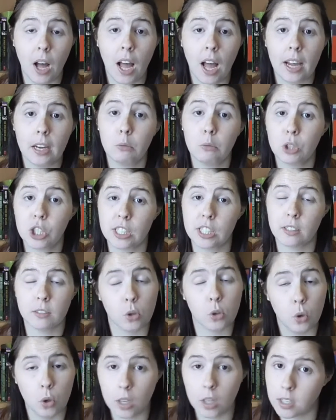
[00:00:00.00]
Vine, which is
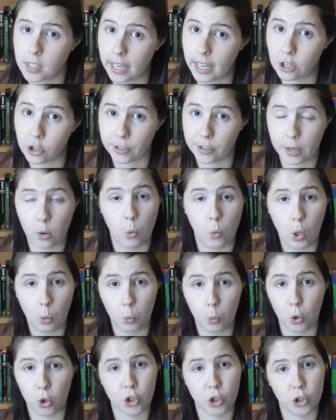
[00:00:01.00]
of course set during
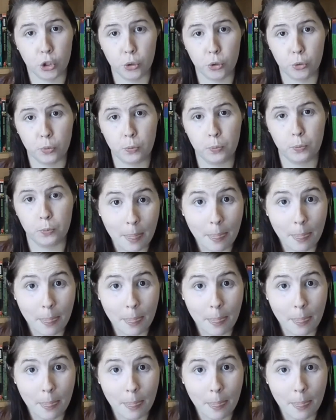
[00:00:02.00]
World War II.